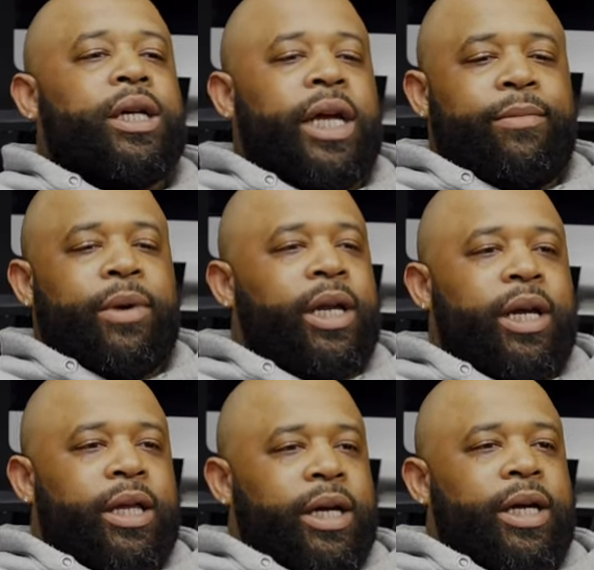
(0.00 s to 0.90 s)
Get Money
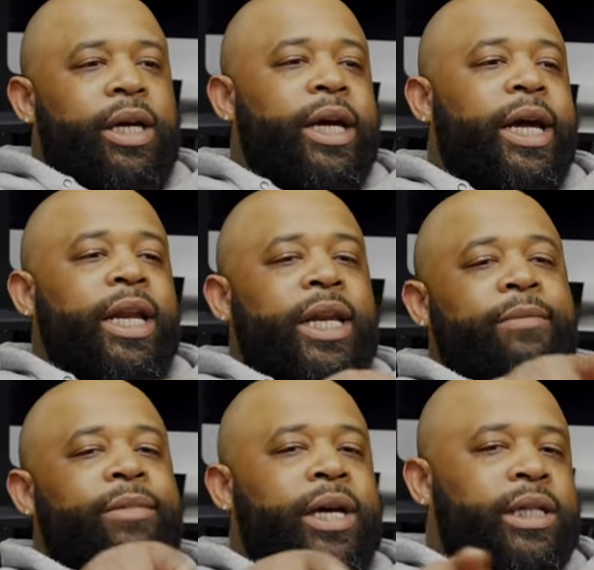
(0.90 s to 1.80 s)
Click. And
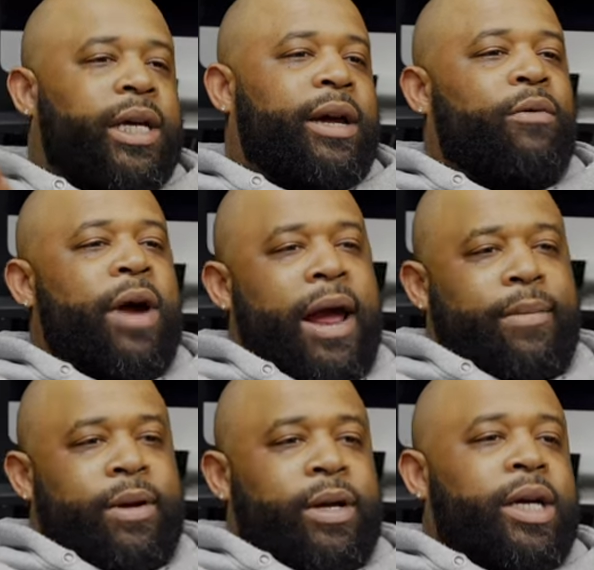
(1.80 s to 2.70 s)
them niggas didn't rap.
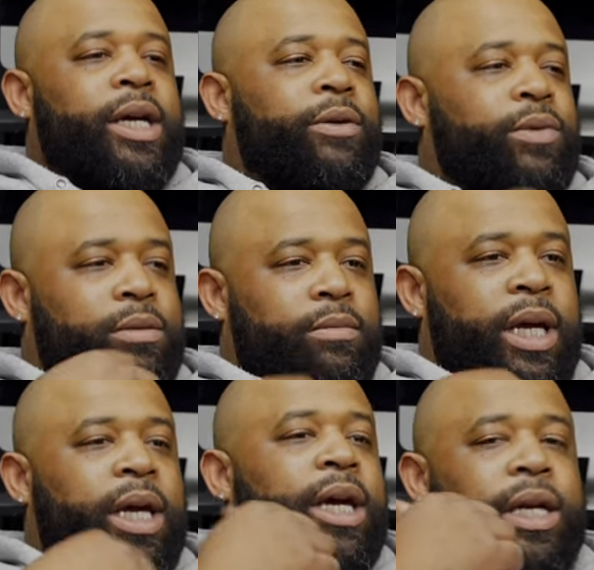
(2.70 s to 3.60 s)
It was
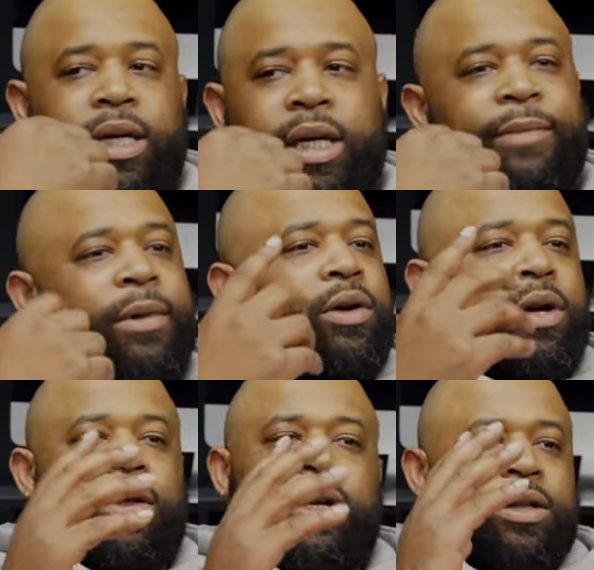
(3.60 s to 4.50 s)
me and Demo,
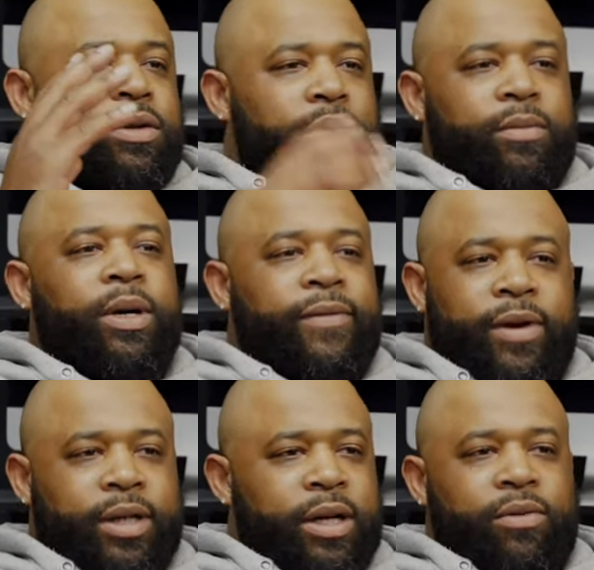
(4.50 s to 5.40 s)
the only two
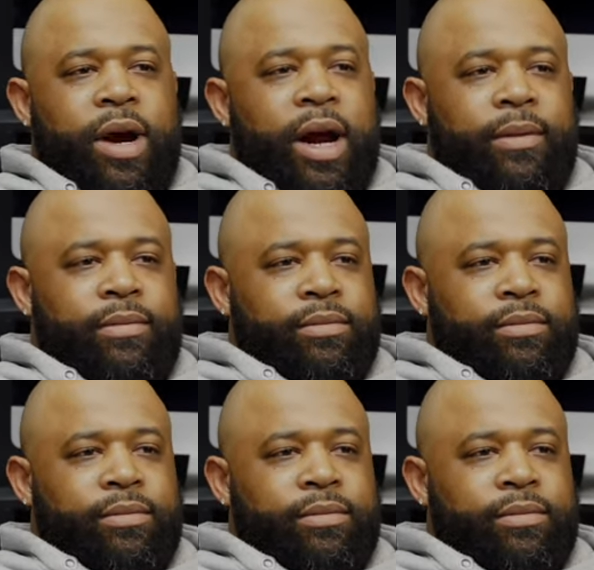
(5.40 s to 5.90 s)
motherfuckers that rap.